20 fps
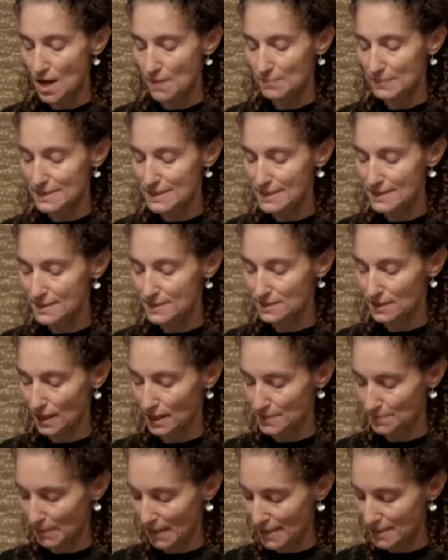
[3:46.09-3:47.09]
Matisse
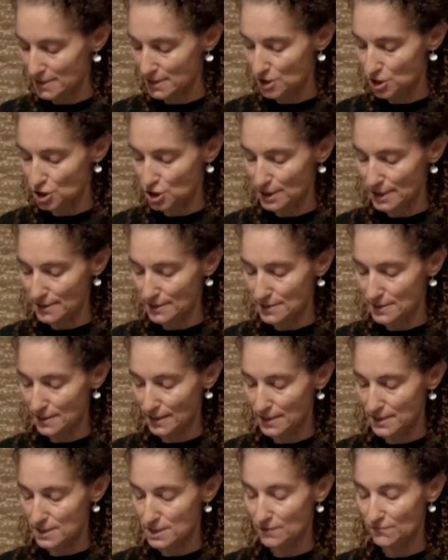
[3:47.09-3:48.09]
cut painted sheets
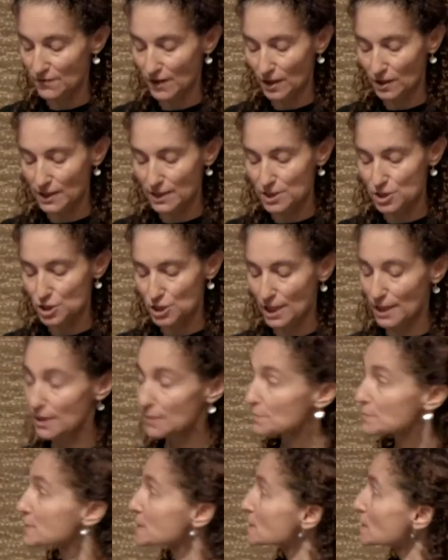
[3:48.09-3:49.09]
into various
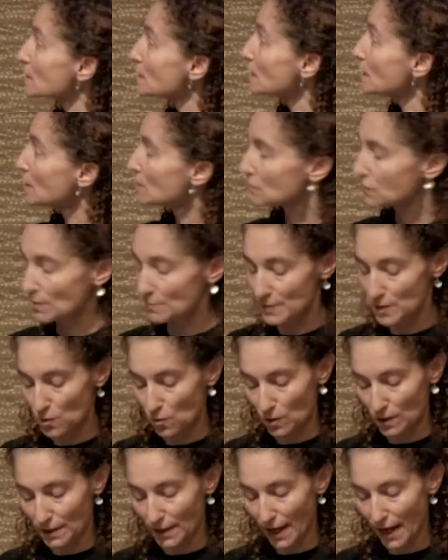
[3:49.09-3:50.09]
shapes, from the
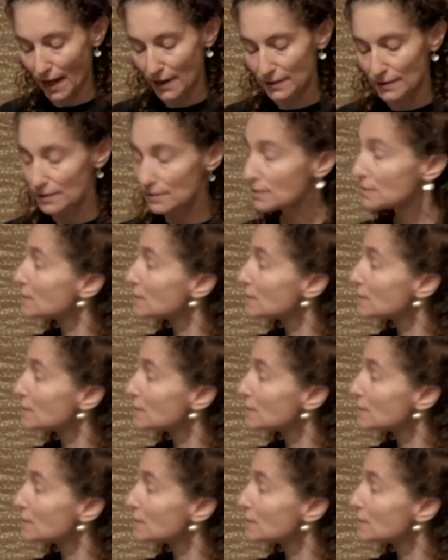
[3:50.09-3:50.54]
organic